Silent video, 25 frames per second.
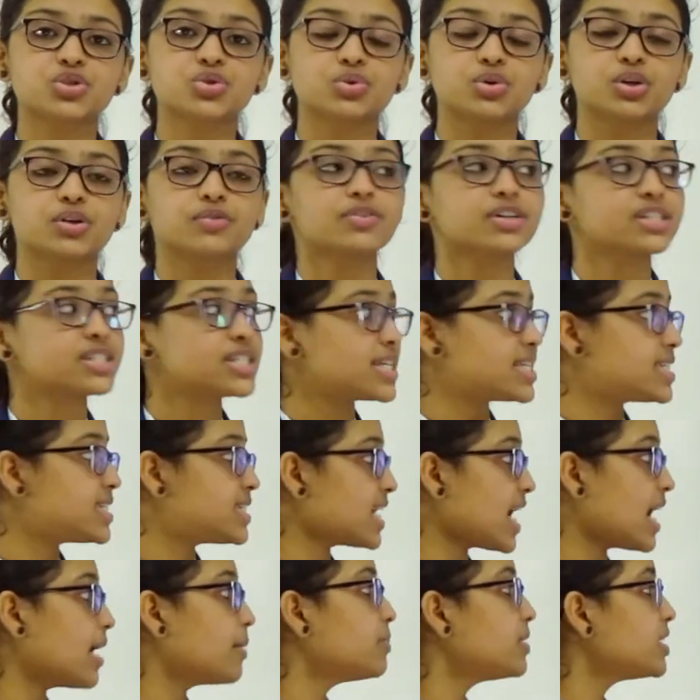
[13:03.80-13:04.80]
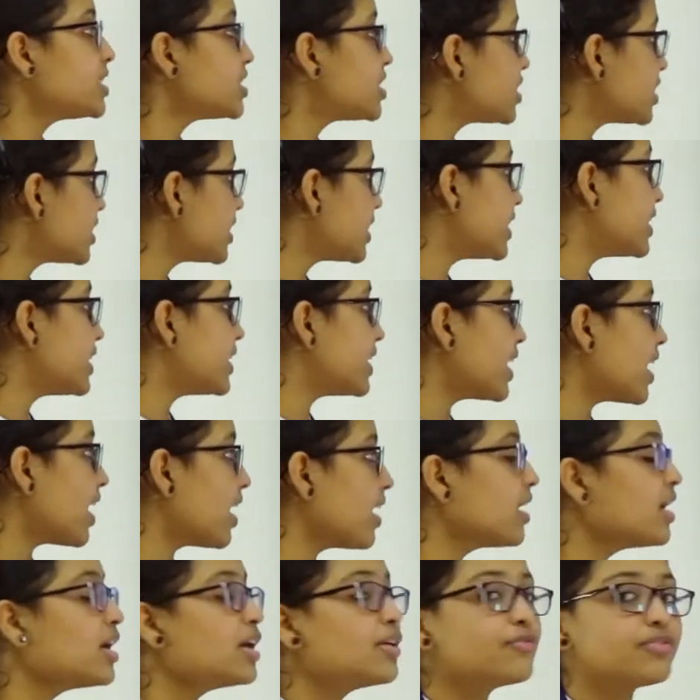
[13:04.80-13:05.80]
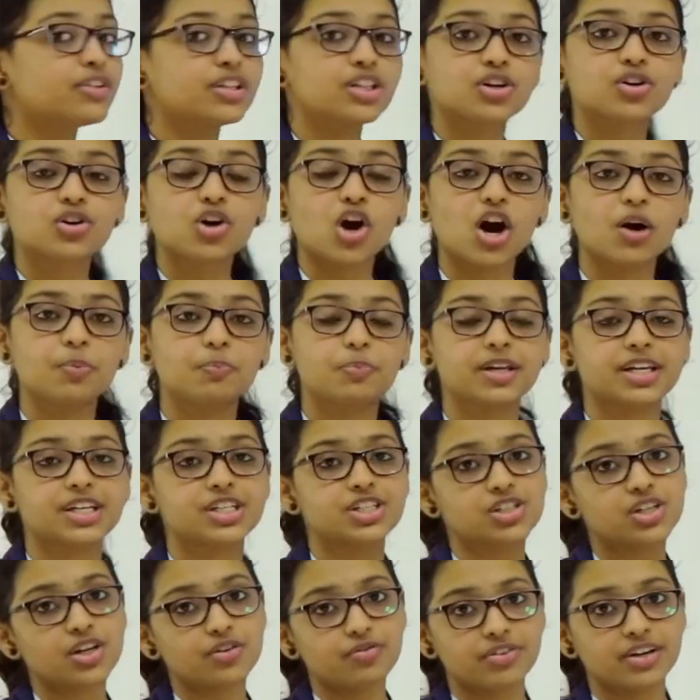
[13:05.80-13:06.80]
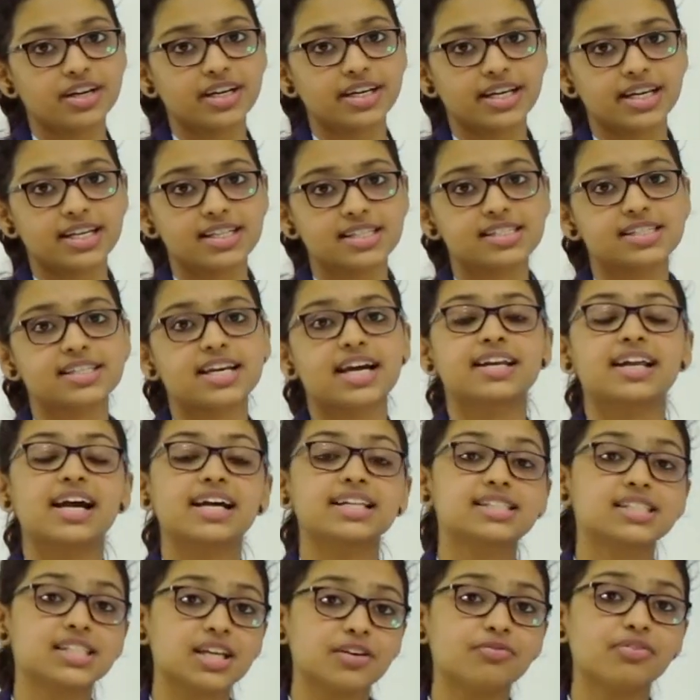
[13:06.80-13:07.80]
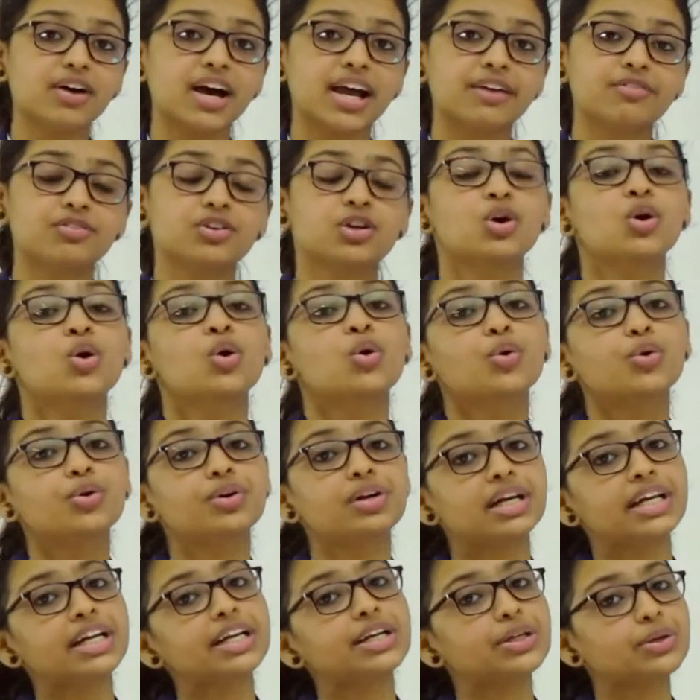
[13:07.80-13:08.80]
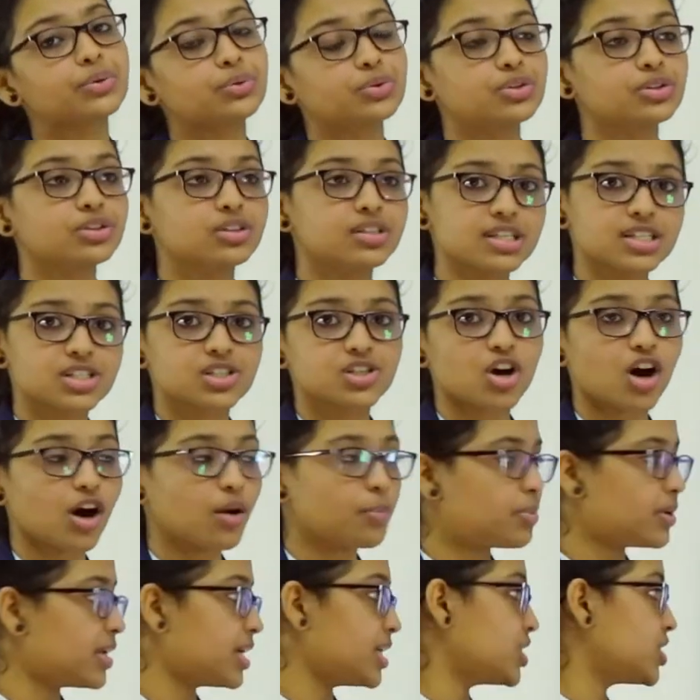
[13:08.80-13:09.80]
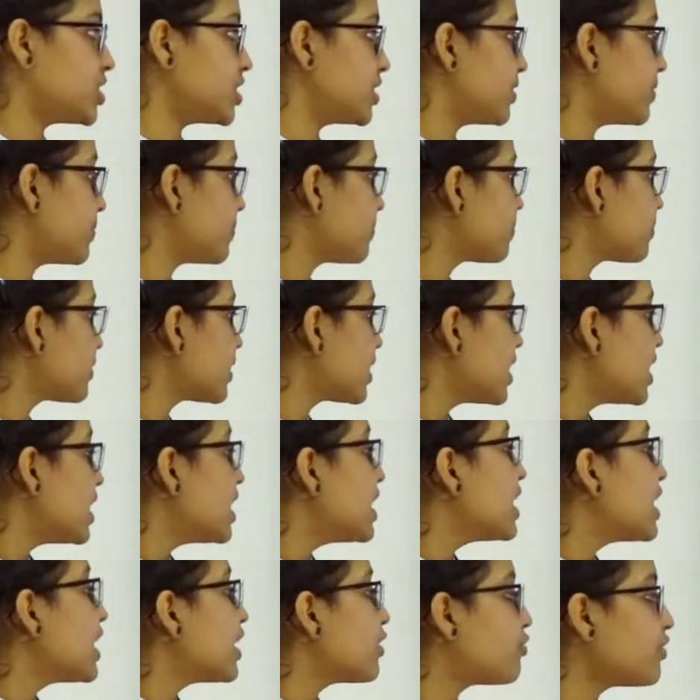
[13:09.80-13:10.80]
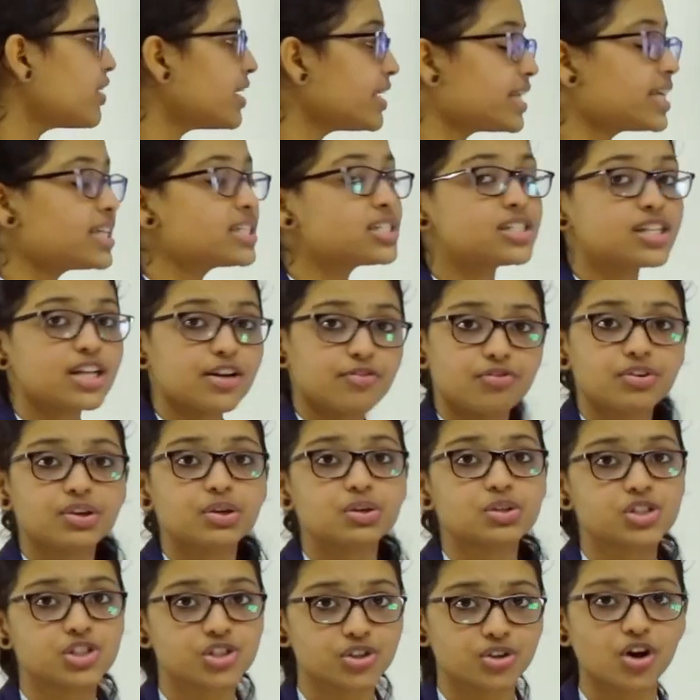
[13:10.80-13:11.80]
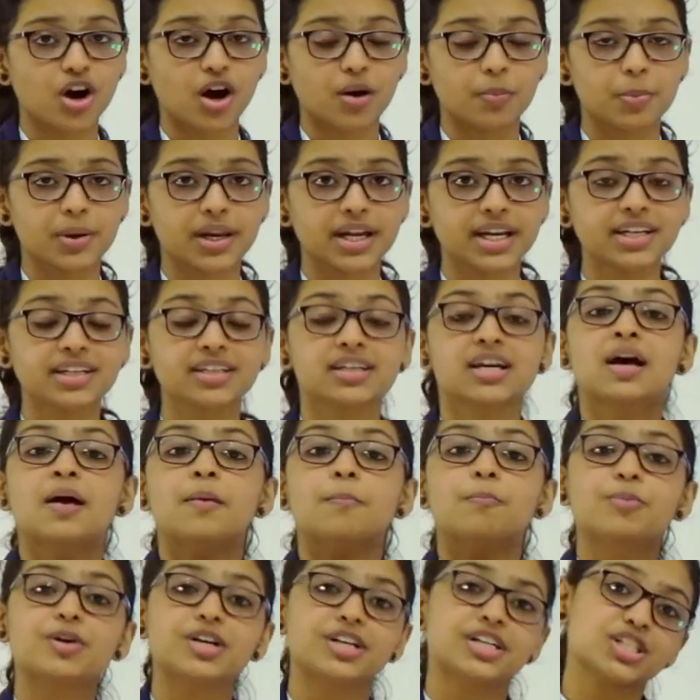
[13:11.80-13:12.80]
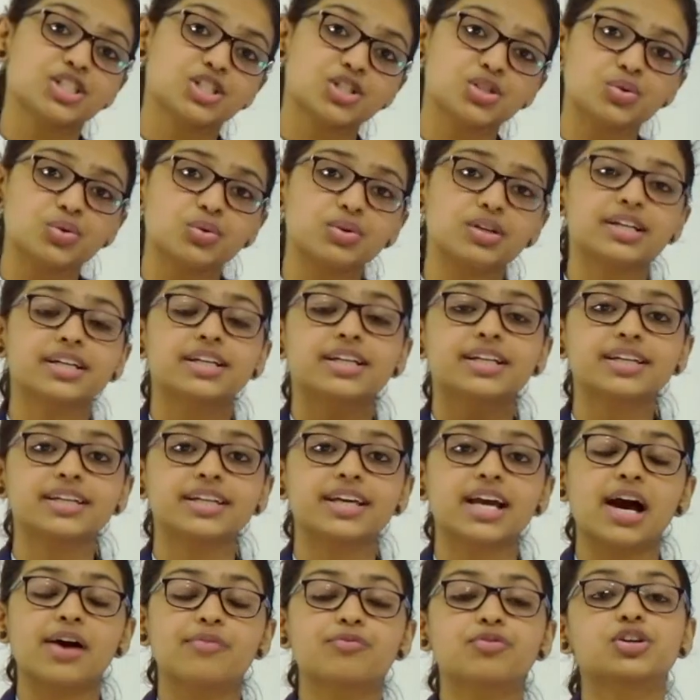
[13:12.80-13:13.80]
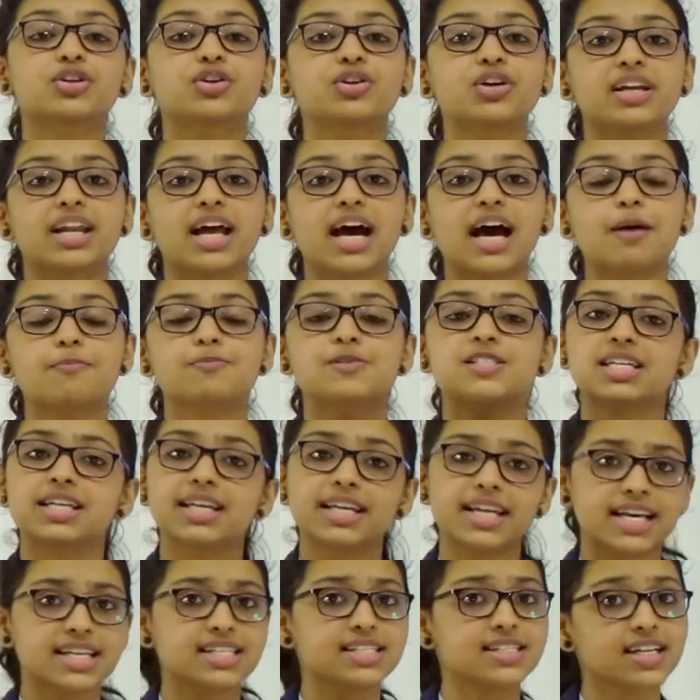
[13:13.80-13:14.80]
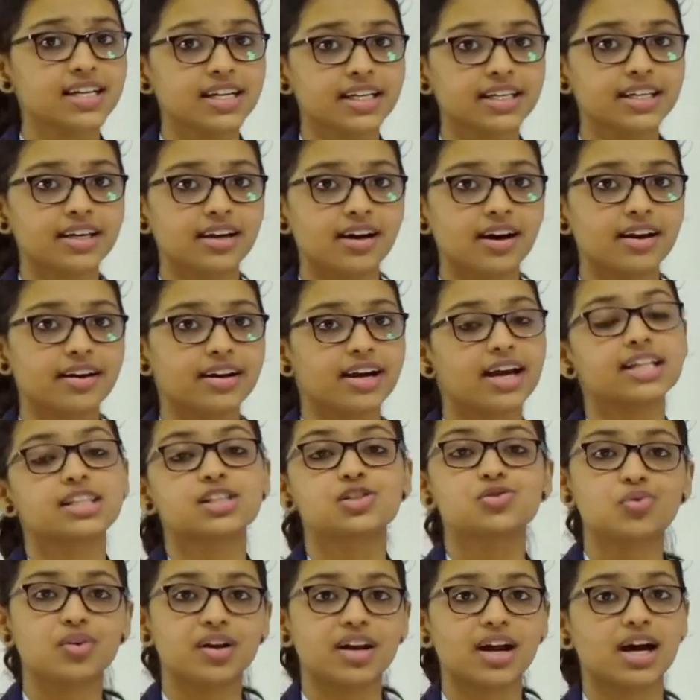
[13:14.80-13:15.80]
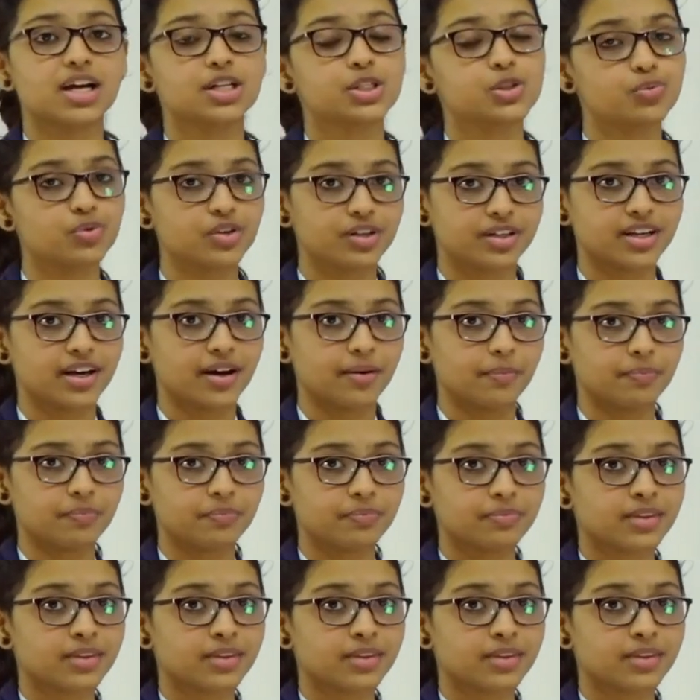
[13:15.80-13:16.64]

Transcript: rule was established in India with the cooperation of Indians and had survived only due to this cooperation. If Indians refused to cooperate, British rule in India would collapse in less than a year and Swaraj would come.